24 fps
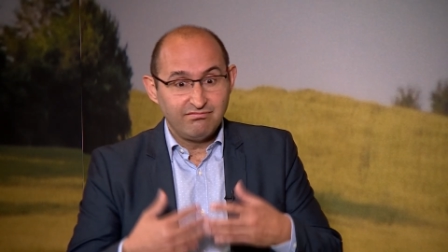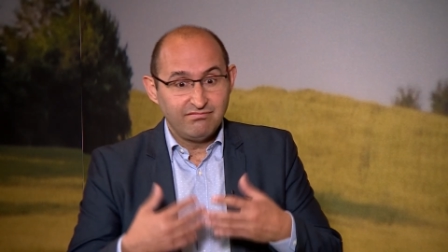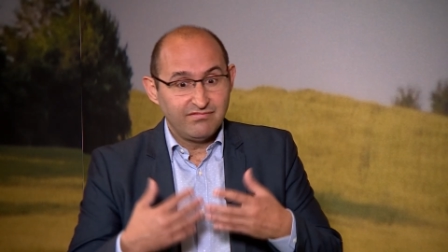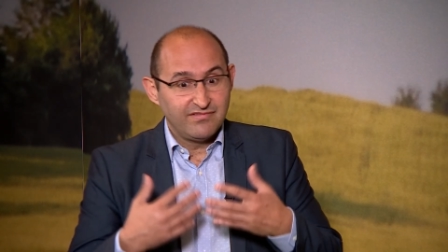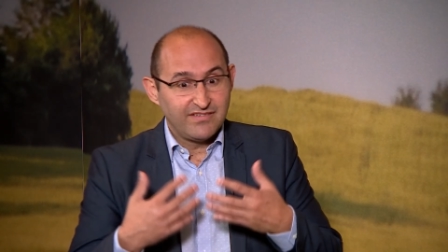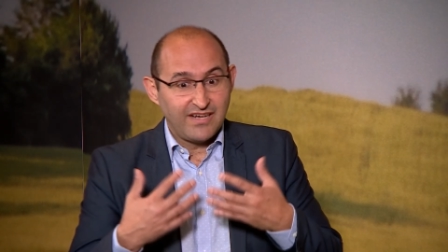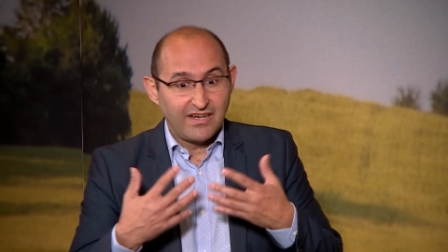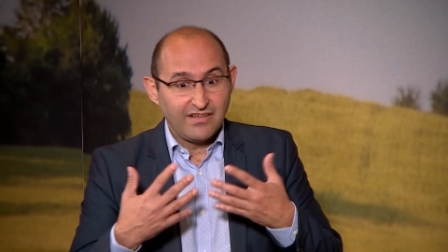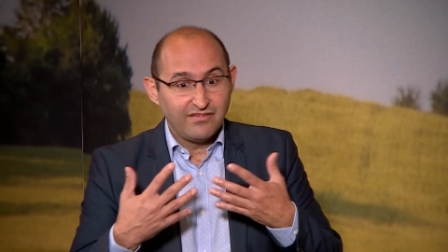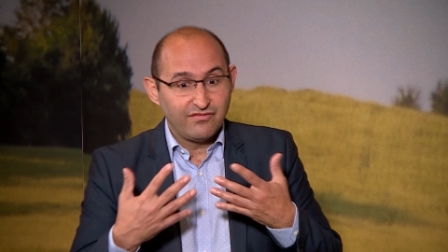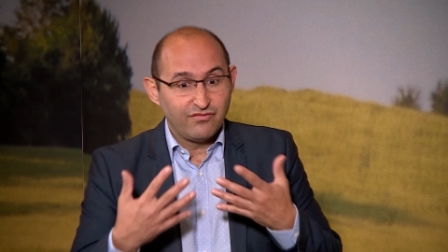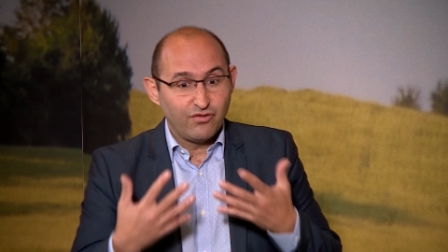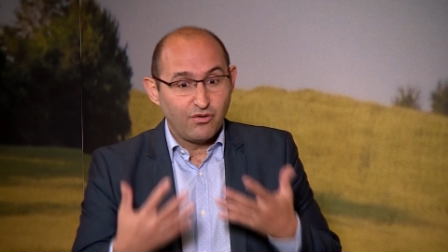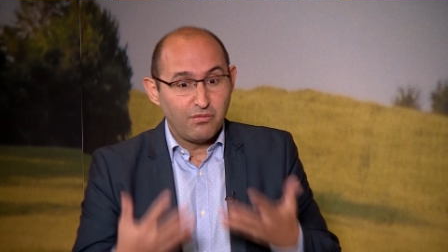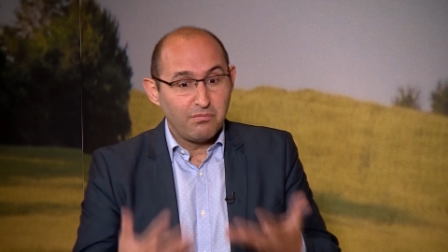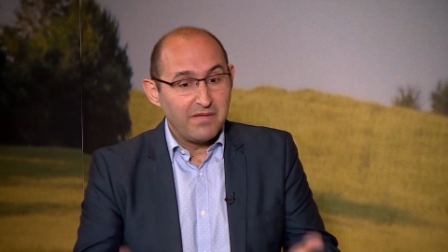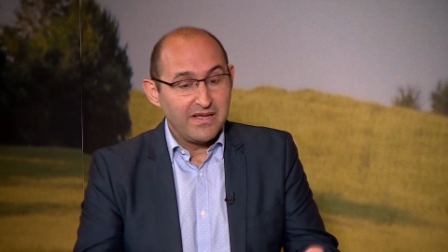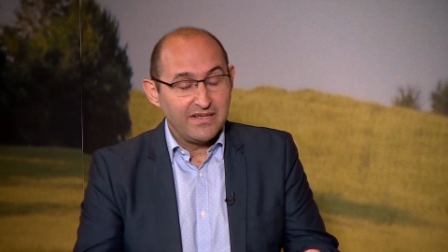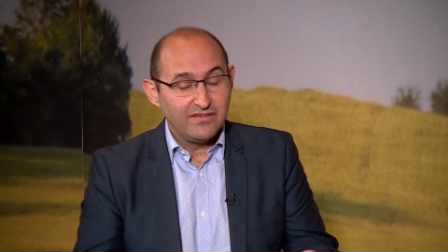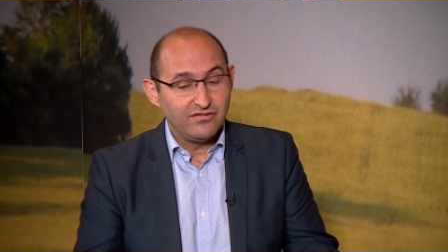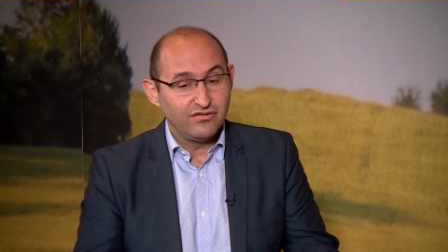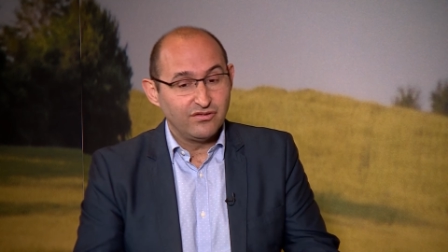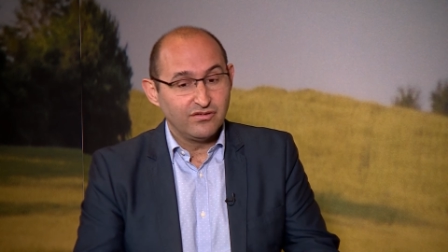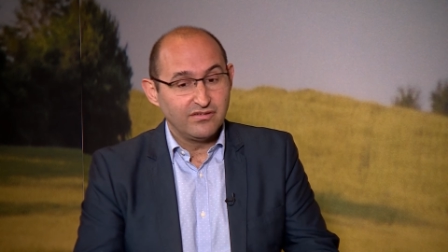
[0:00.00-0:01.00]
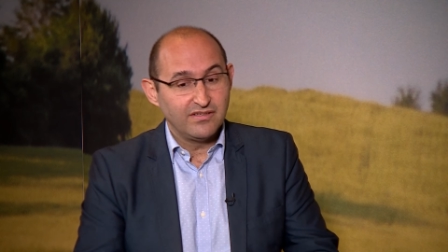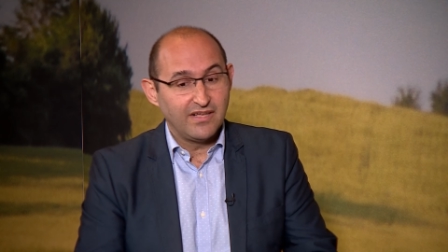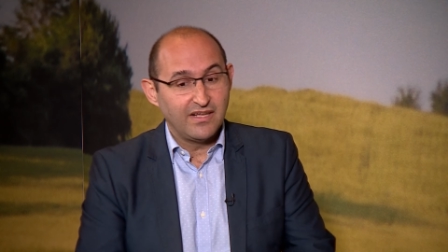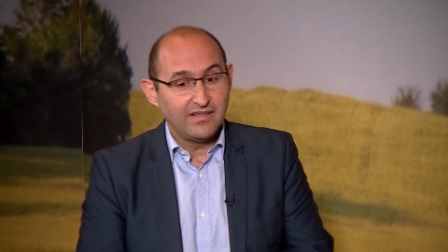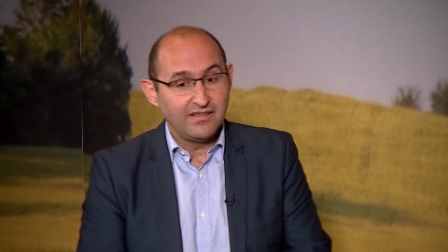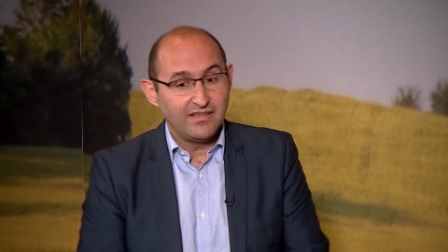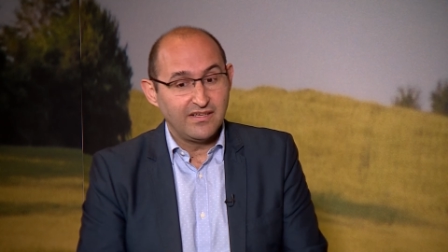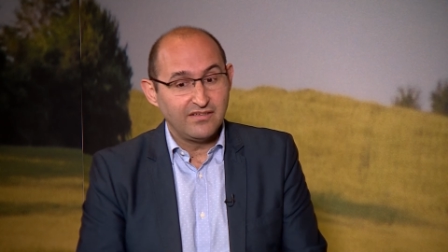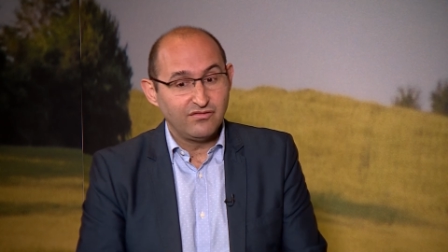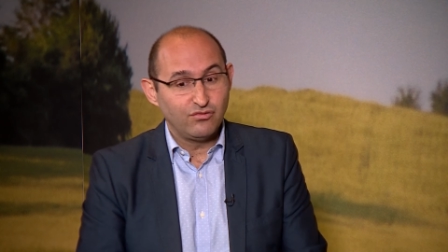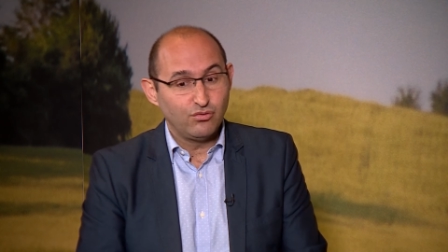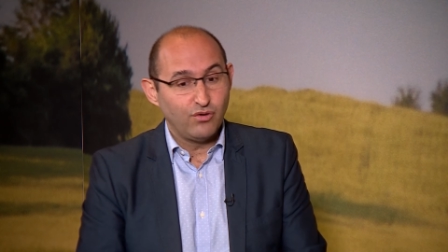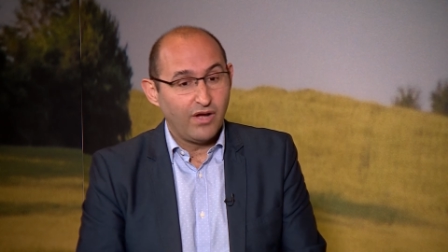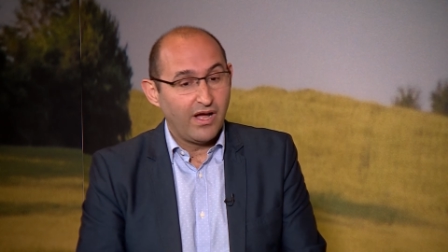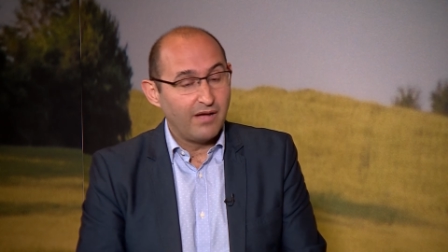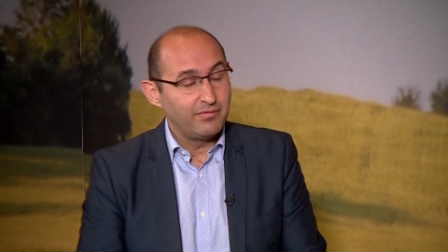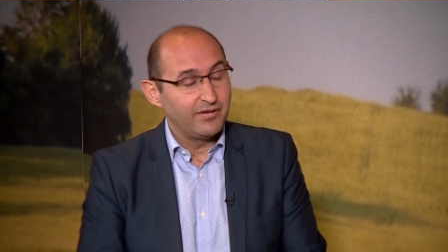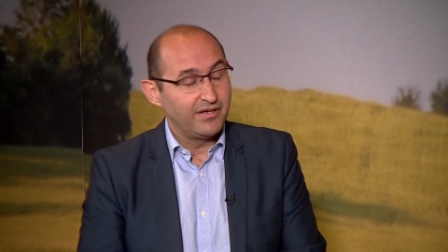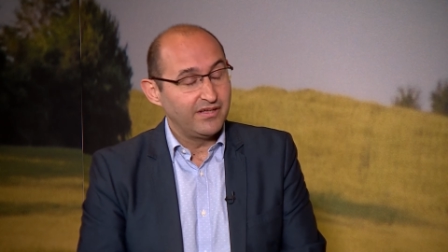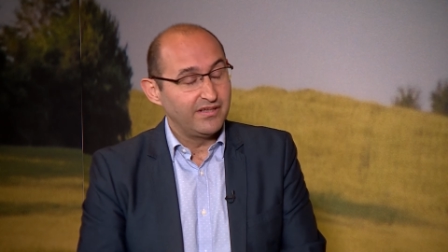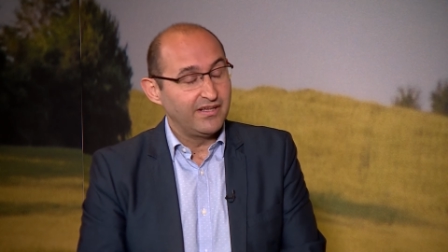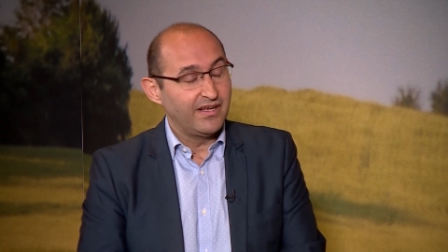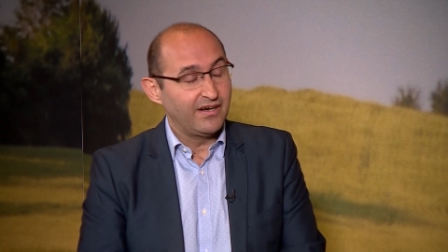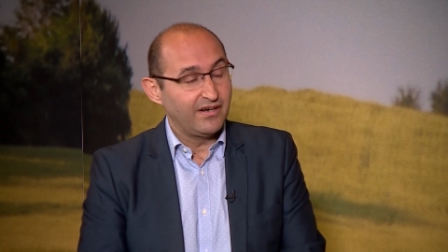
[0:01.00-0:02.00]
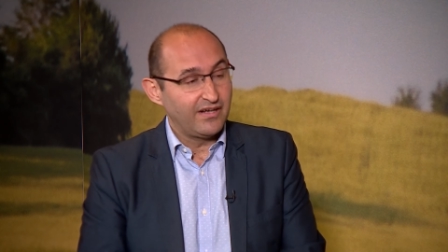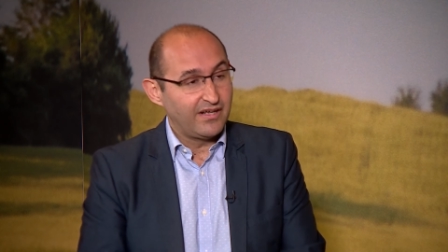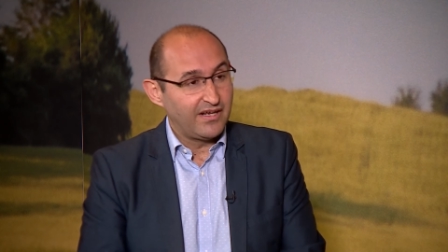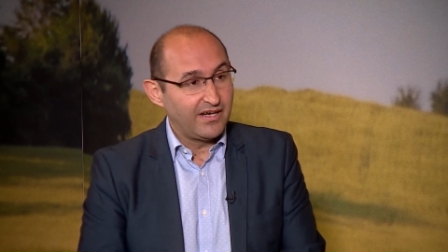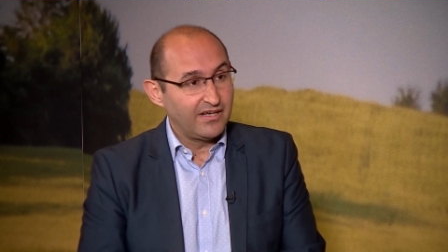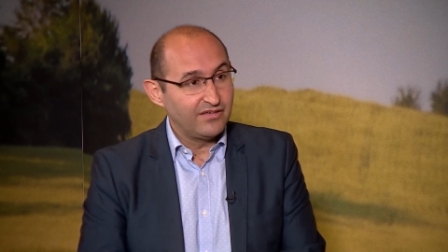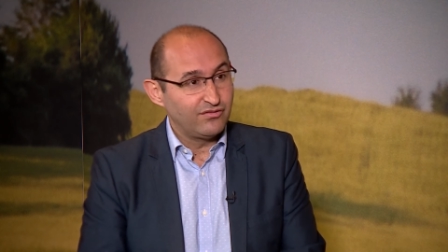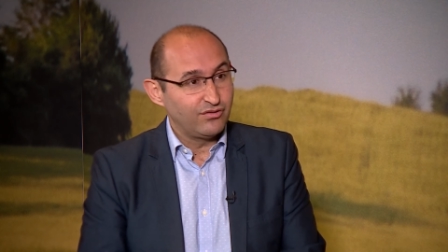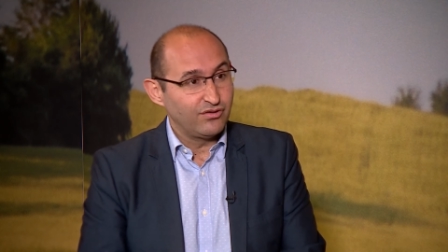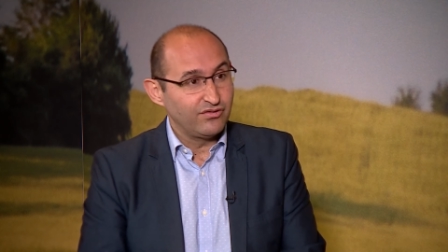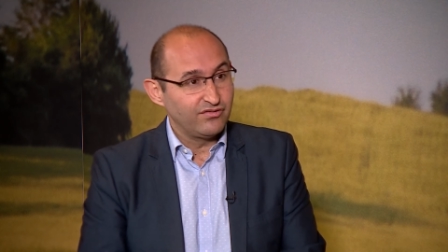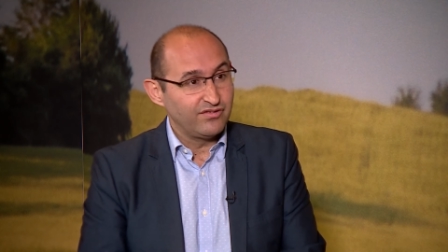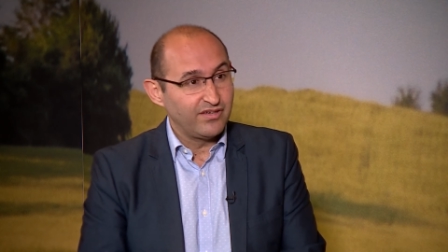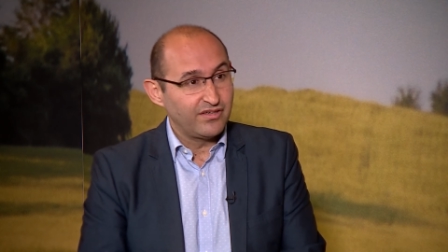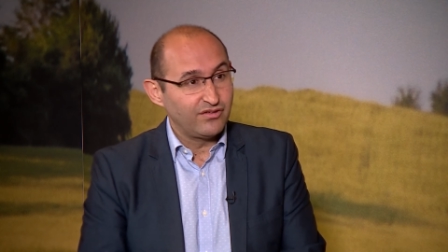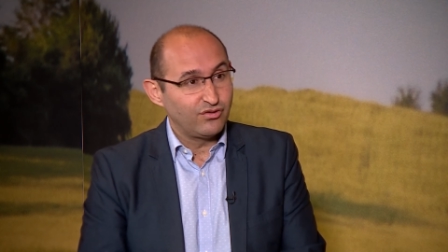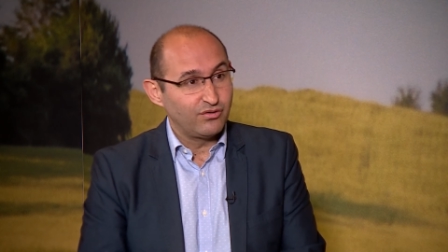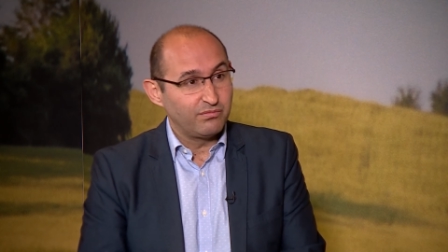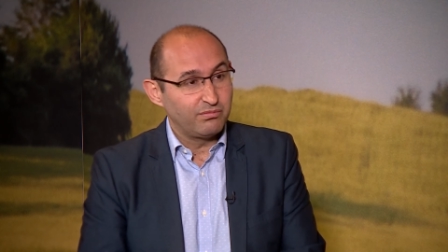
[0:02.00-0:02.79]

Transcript: transformation that needs to happen in the agricultural sector,